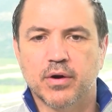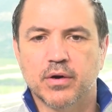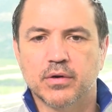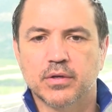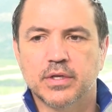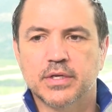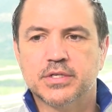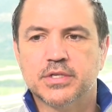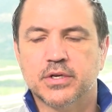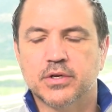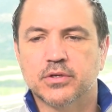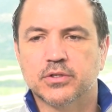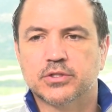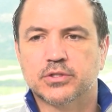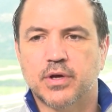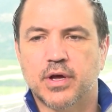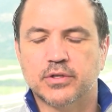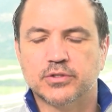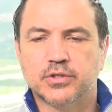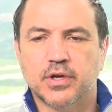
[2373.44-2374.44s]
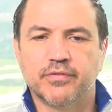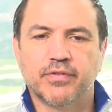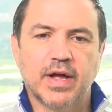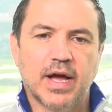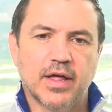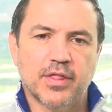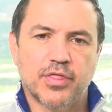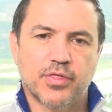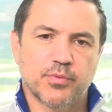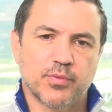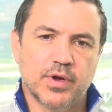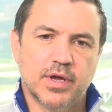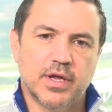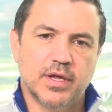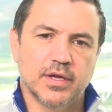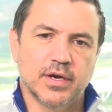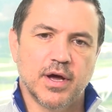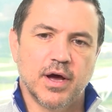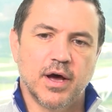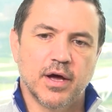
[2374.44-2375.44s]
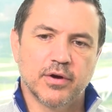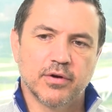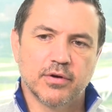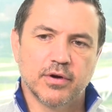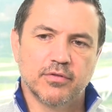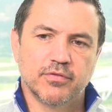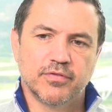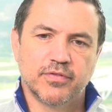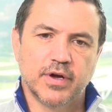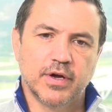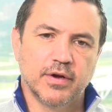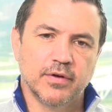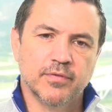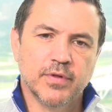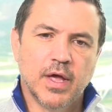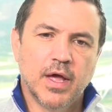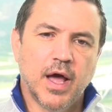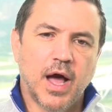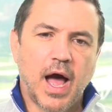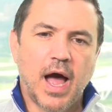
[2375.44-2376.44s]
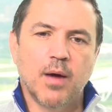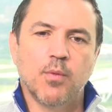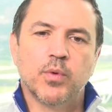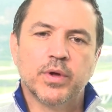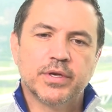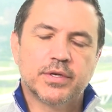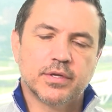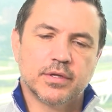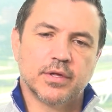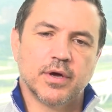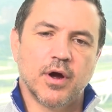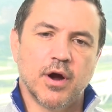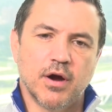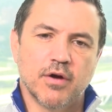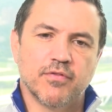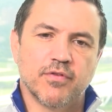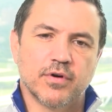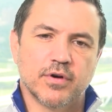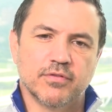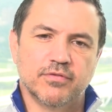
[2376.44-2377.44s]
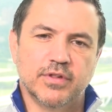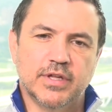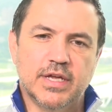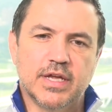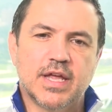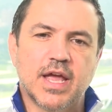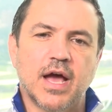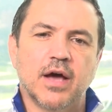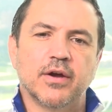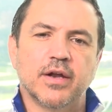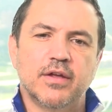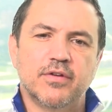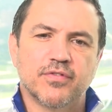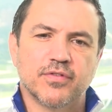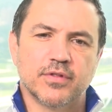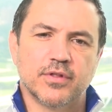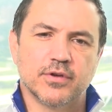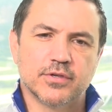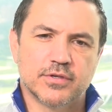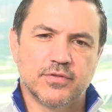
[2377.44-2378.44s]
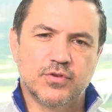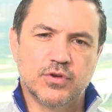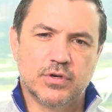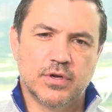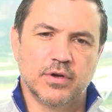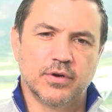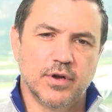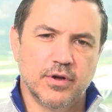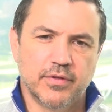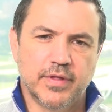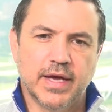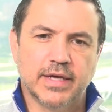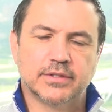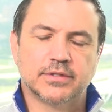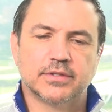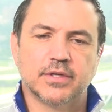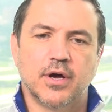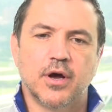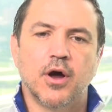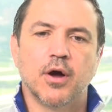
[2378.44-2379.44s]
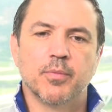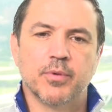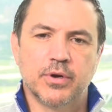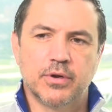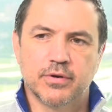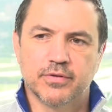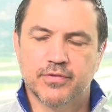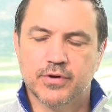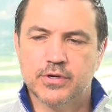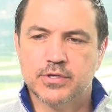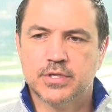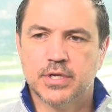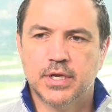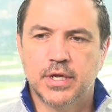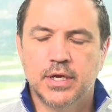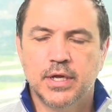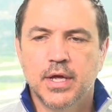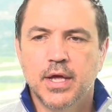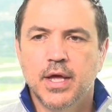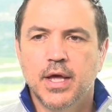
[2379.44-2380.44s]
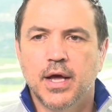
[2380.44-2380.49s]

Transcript: listeners. So I've got 3 in honor of, I went to the Harvard of Lee County. For those of you who don't know, that's the Auburn University.